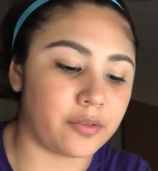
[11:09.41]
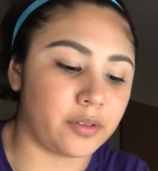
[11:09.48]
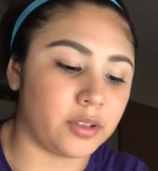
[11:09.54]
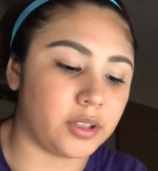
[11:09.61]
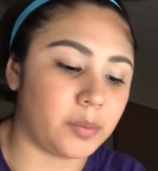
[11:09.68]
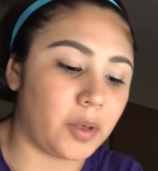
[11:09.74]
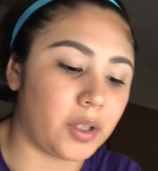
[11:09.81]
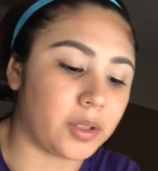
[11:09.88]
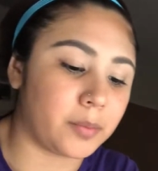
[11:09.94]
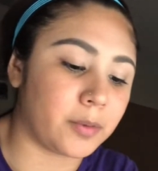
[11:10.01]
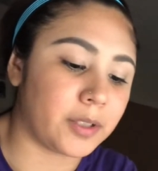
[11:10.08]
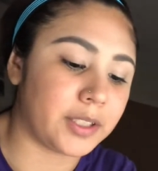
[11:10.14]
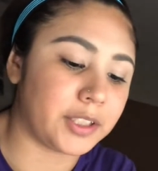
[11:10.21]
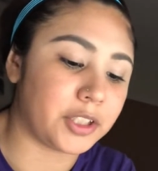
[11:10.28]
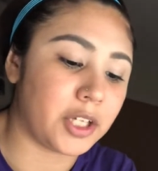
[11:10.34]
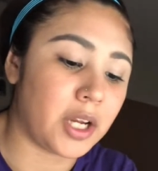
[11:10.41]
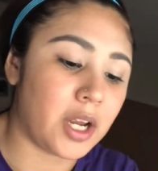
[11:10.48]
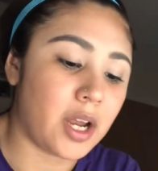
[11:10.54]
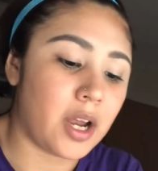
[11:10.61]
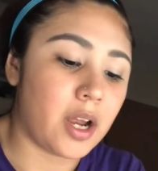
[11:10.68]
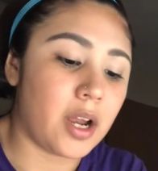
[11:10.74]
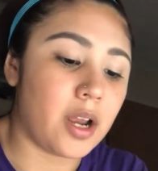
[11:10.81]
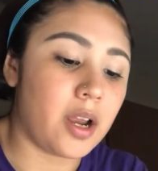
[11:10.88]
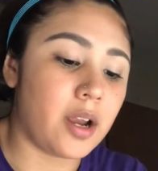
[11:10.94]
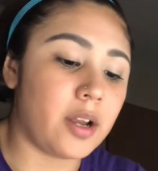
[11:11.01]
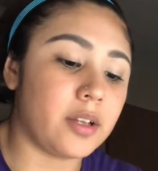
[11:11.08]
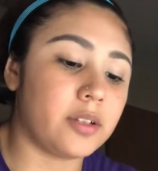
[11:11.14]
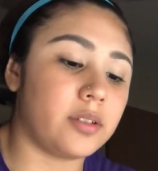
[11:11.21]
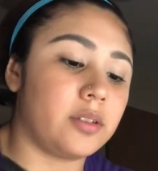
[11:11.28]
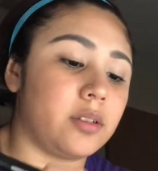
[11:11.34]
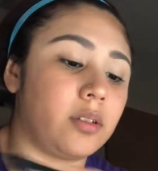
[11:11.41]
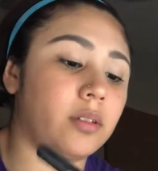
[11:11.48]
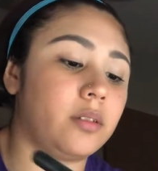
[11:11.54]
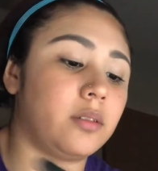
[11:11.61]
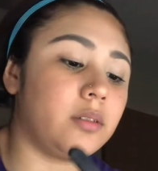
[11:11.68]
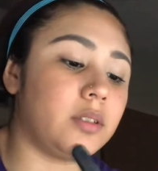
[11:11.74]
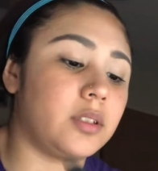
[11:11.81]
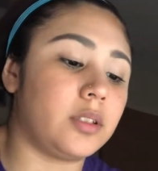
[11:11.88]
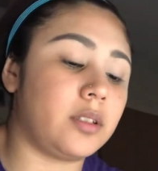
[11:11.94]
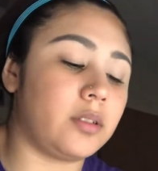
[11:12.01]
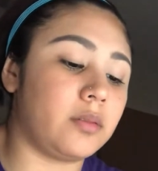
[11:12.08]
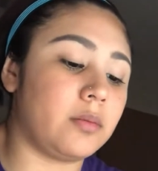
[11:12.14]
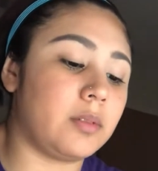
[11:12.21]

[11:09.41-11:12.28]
for a smaller brush. So let's do